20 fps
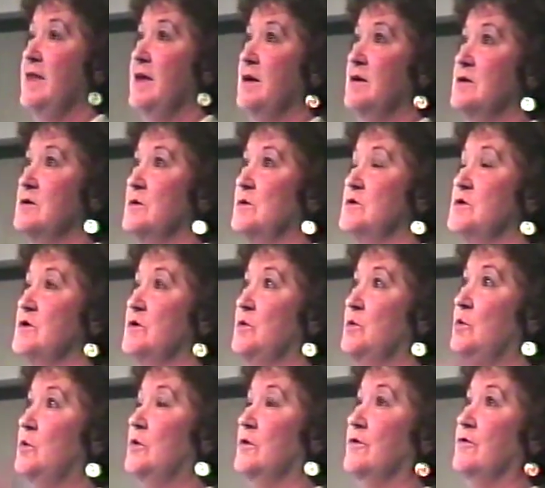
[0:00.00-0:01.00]
and then
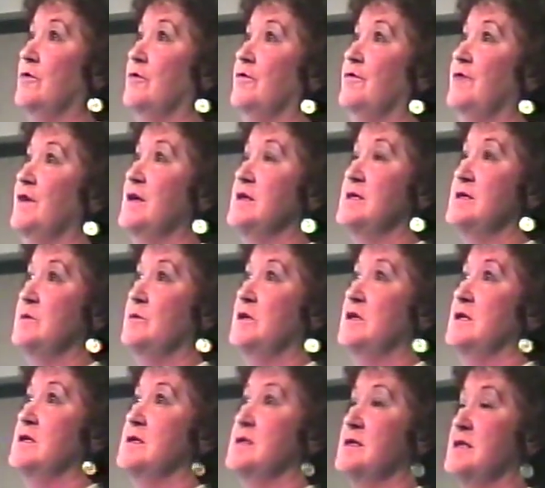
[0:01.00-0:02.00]
sort of walked through a
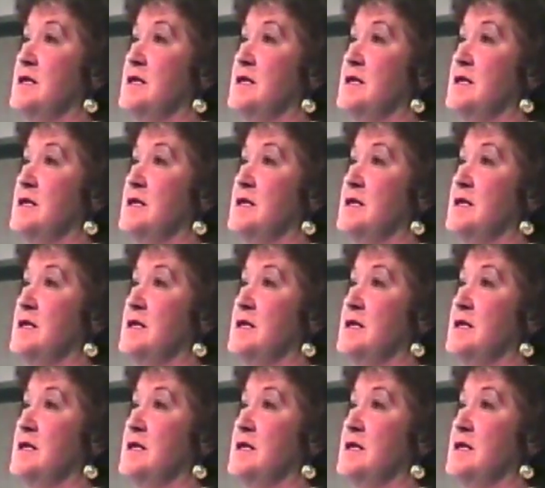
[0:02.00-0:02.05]
fence, and we